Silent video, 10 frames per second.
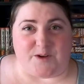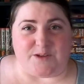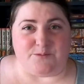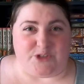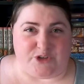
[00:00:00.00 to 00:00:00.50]

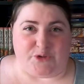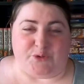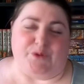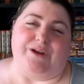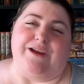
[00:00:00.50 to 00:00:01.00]
Volume
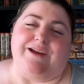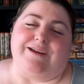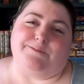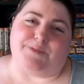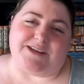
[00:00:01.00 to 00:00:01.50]
two.
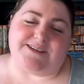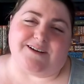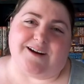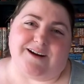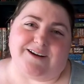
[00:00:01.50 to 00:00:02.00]

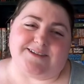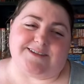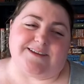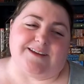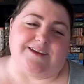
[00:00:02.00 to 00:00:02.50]

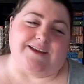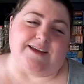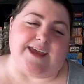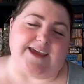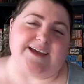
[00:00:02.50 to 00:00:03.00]
Beastars
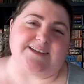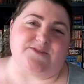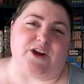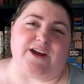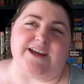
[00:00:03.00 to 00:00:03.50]
is
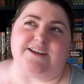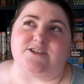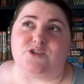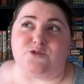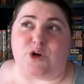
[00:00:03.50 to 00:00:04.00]
very
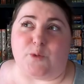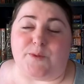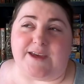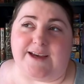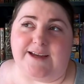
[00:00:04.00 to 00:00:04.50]

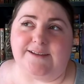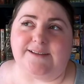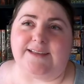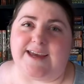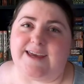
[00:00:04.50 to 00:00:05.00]

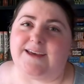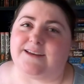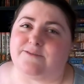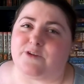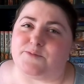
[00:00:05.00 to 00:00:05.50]
Zootopia-like
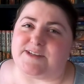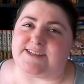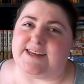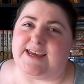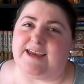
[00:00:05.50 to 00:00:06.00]
from
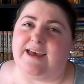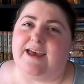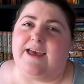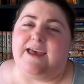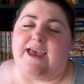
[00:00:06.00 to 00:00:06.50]
Disney,
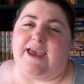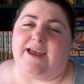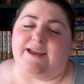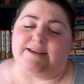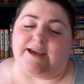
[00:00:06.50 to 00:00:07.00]

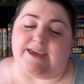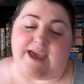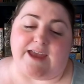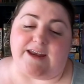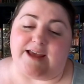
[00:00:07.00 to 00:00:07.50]
and
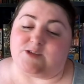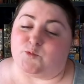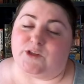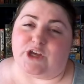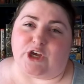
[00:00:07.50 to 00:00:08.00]
again, it's
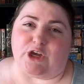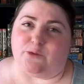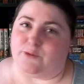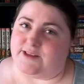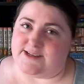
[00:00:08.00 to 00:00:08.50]
really
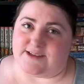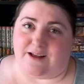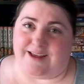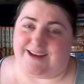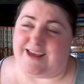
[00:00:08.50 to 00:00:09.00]
good, really
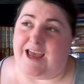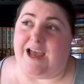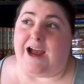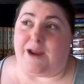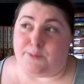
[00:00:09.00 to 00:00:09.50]
solid.
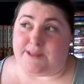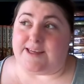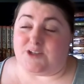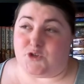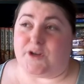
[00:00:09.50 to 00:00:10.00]
I
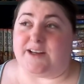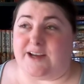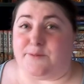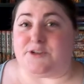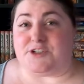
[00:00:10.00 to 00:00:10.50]
really enjoyed it.
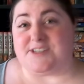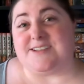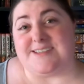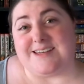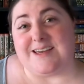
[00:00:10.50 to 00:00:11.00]
I'm interested
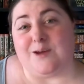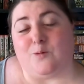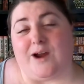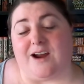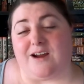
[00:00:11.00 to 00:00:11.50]
to see
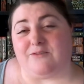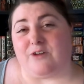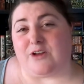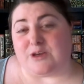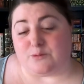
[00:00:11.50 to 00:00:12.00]
where
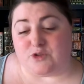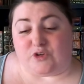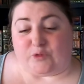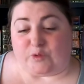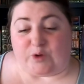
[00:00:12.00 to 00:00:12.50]
Volume two